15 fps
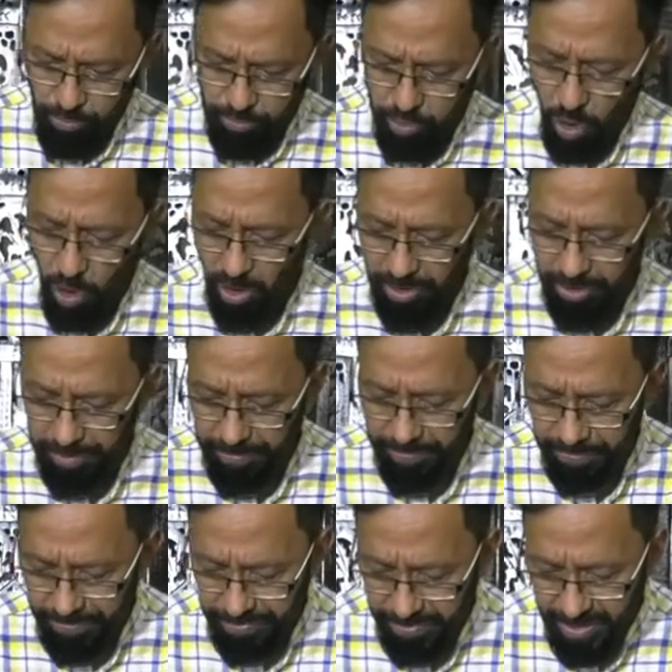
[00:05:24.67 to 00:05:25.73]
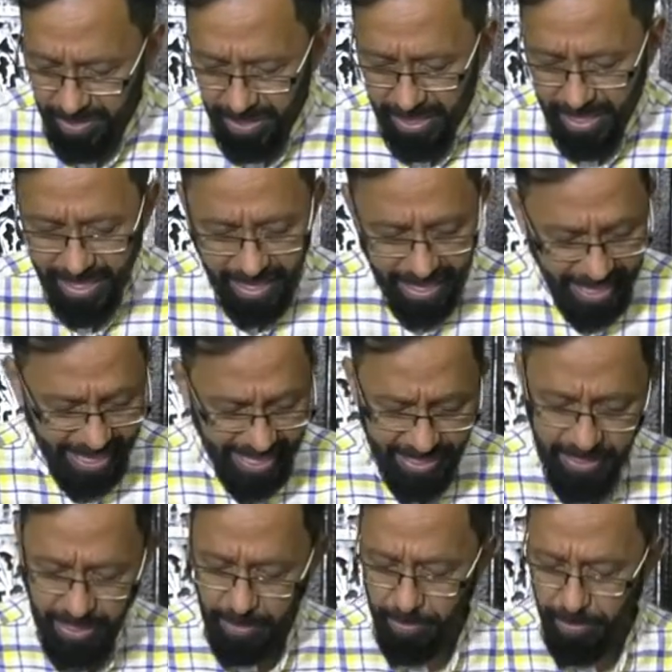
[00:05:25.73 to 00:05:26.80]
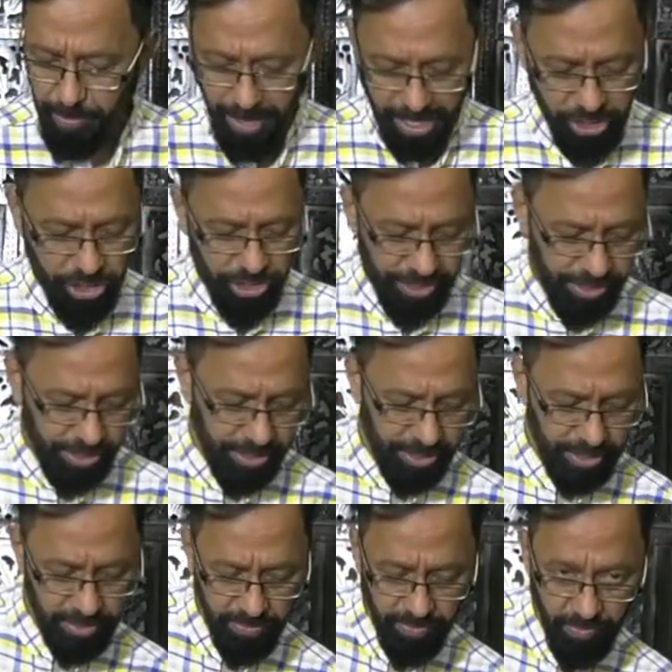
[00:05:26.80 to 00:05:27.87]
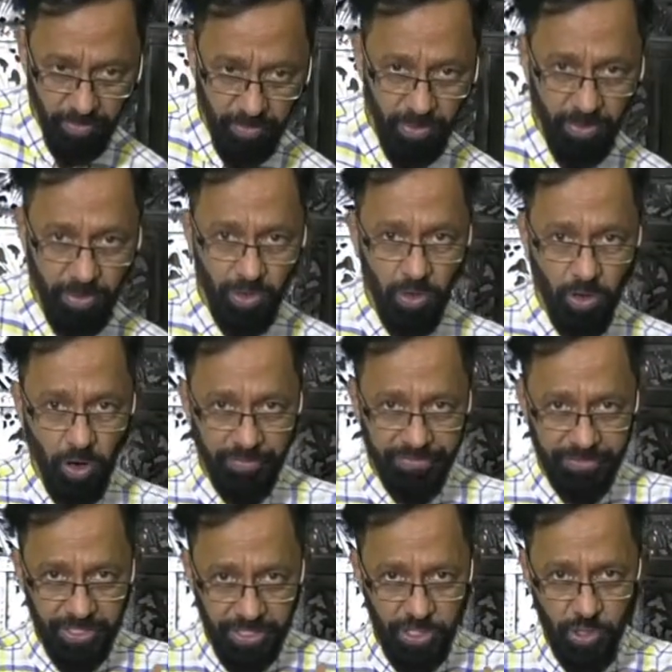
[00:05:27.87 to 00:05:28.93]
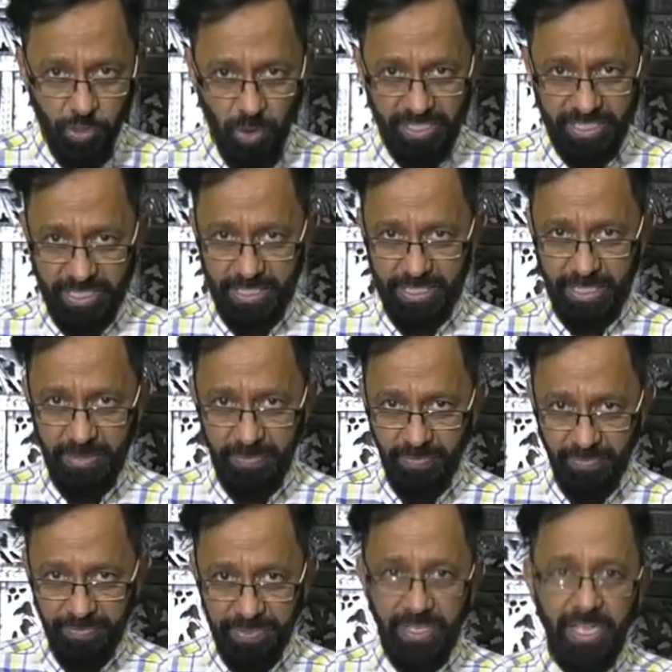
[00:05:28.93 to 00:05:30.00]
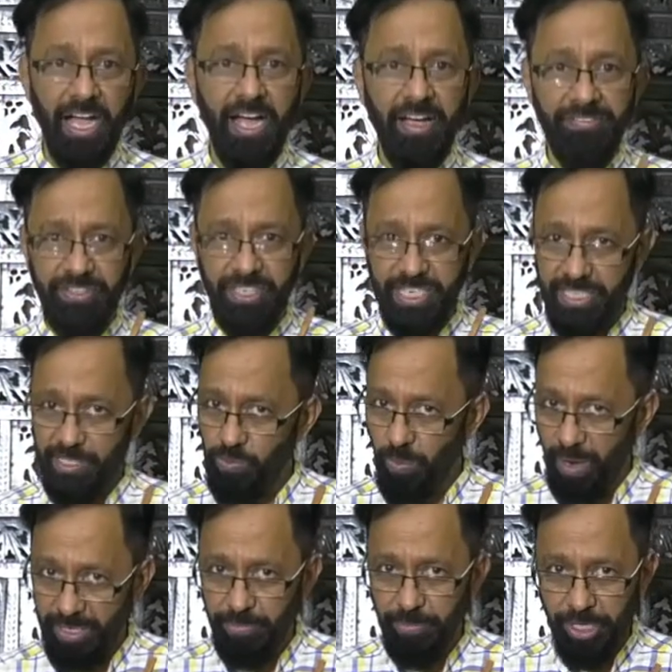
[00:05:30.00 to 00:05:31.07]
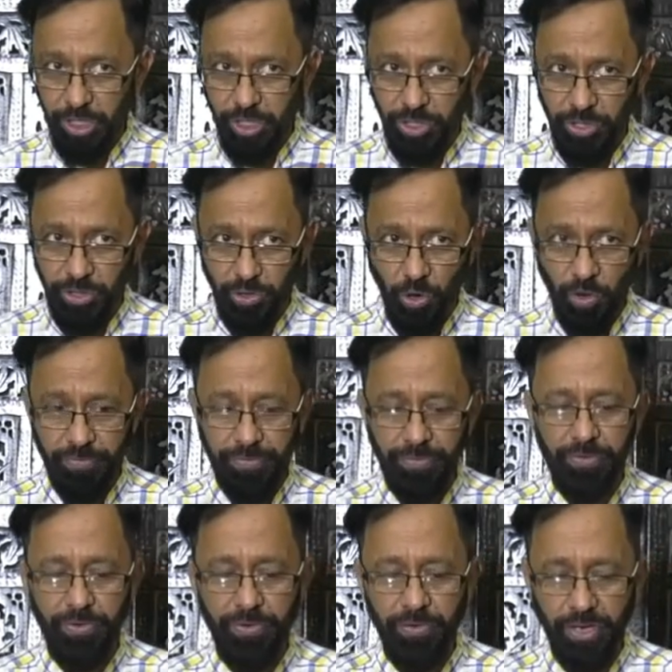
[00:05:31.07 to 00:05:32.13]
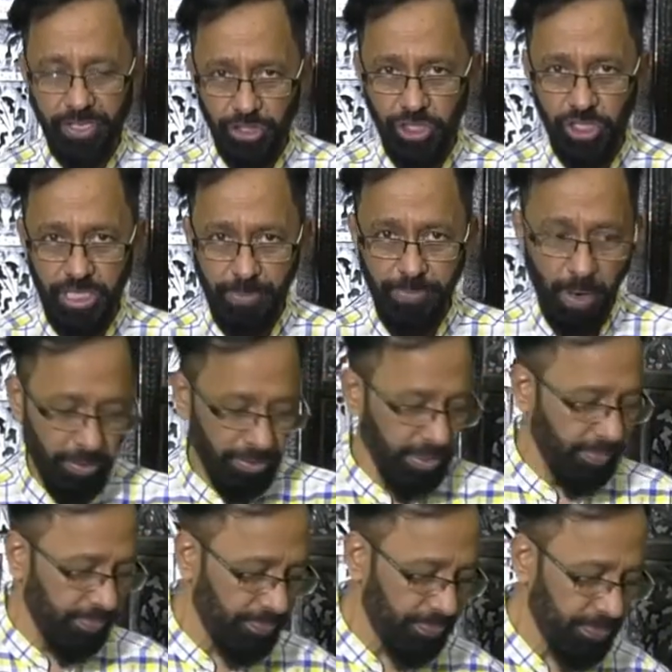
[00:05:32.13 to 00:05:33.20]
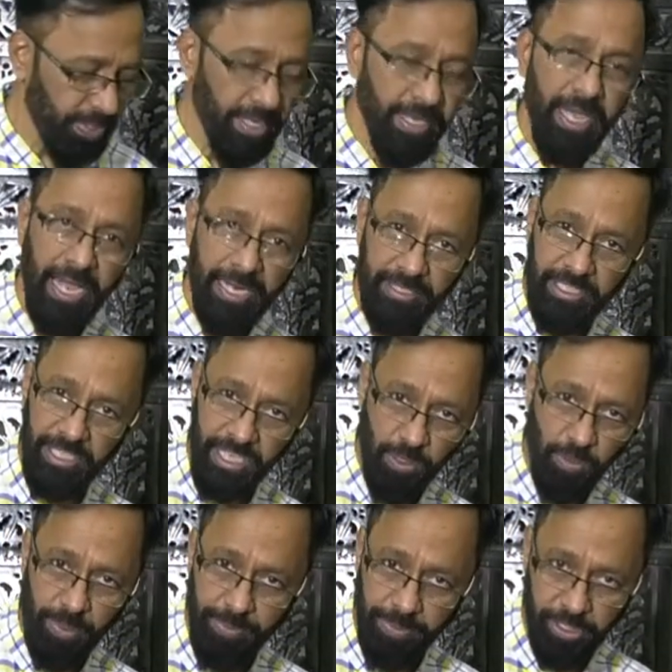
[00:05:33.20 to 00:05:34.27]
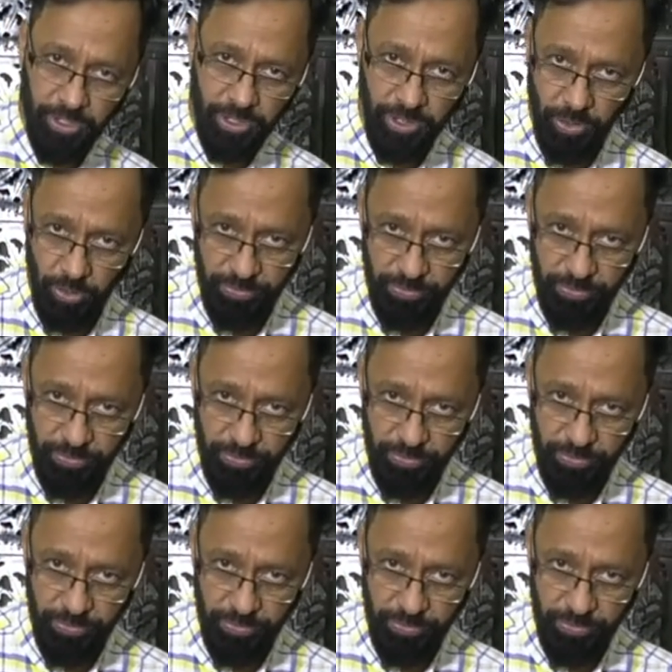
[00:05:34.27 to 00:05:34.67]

for 8 measures of this quantity, I've taken 1 measure of red chili powder and an equal measure of